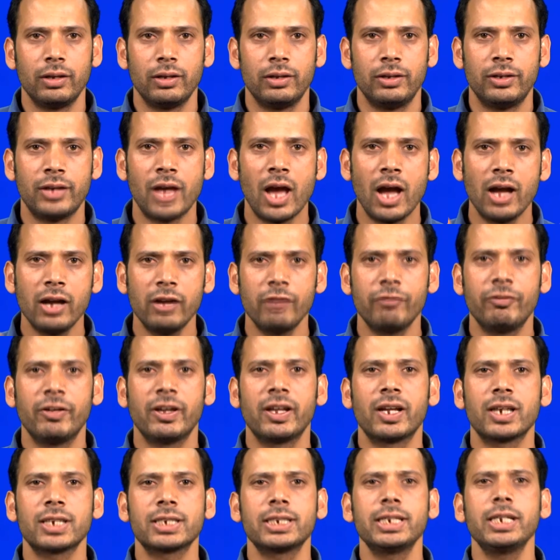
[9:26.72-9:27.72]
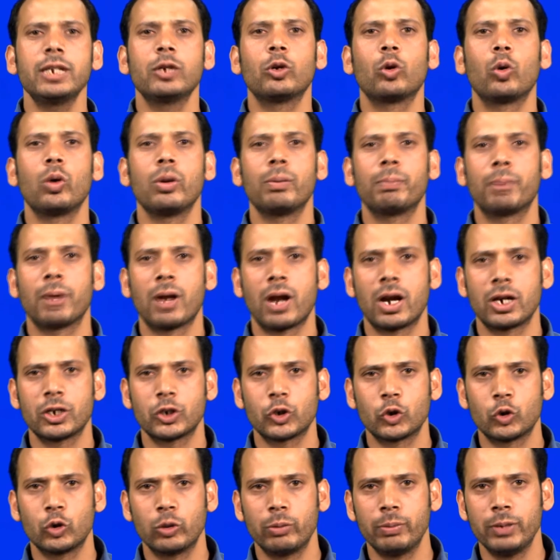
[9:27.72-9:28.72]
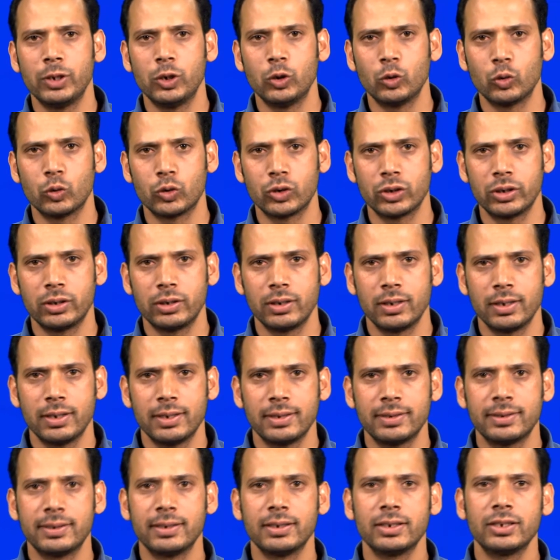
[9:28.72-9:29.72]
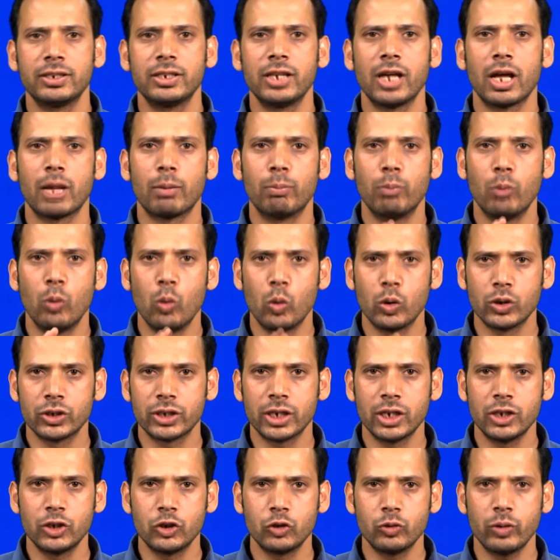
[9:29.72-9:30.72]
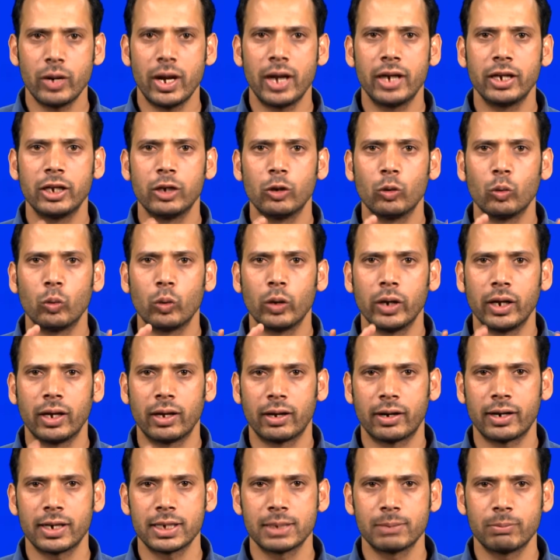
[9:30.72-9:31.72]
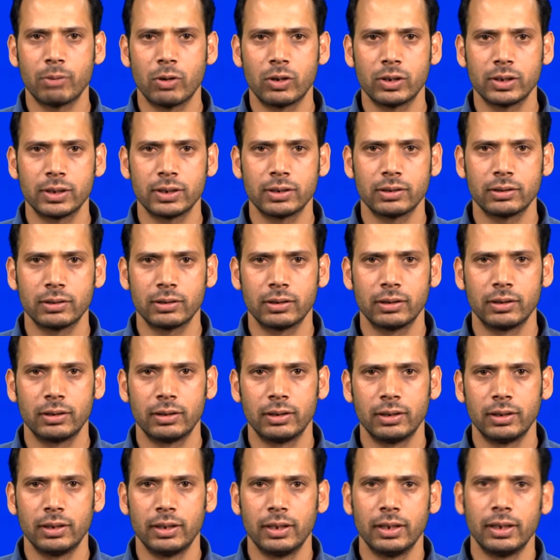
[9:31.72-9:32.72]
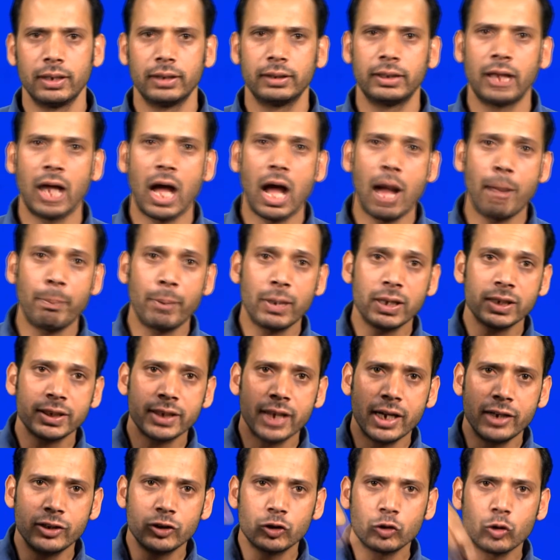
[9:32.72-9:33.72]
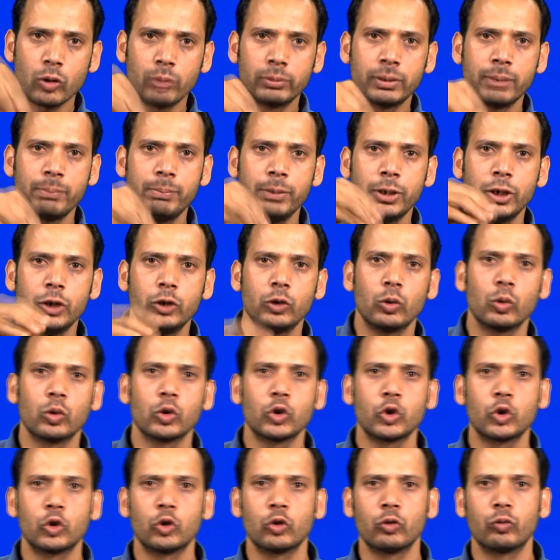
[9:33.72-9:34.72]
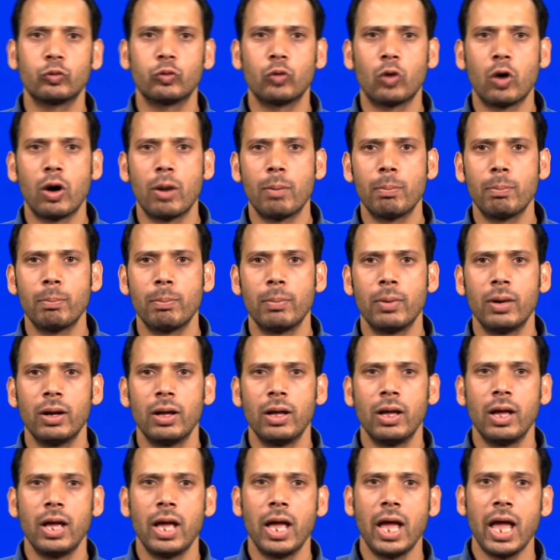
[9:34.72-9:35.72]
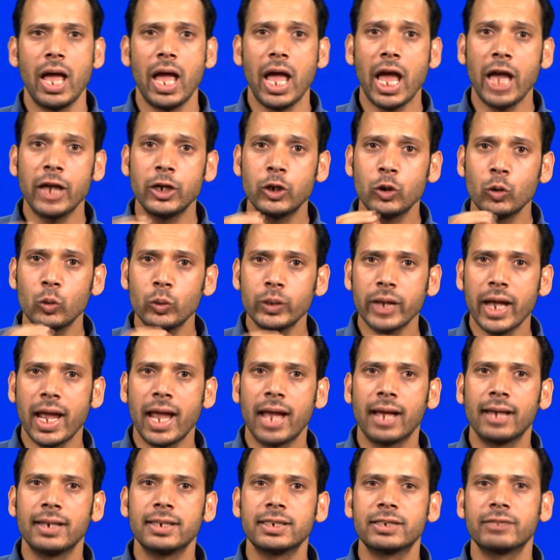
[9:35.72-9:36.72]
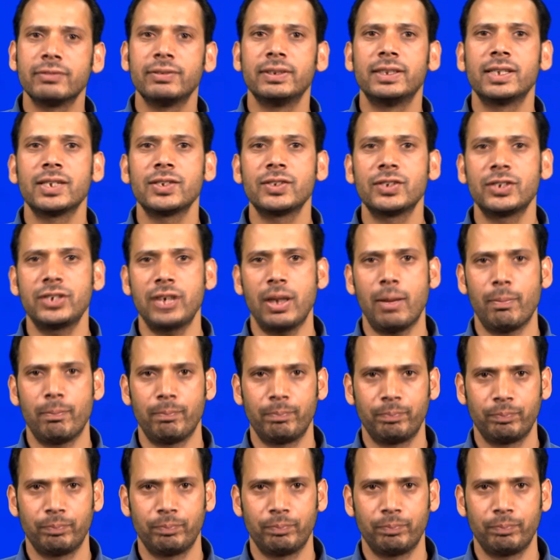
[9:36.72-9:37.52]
Young vigorously growing plants should be used since they are more sensitive and give quicker response. The upper sides of the petioles should form acute angles with the stem.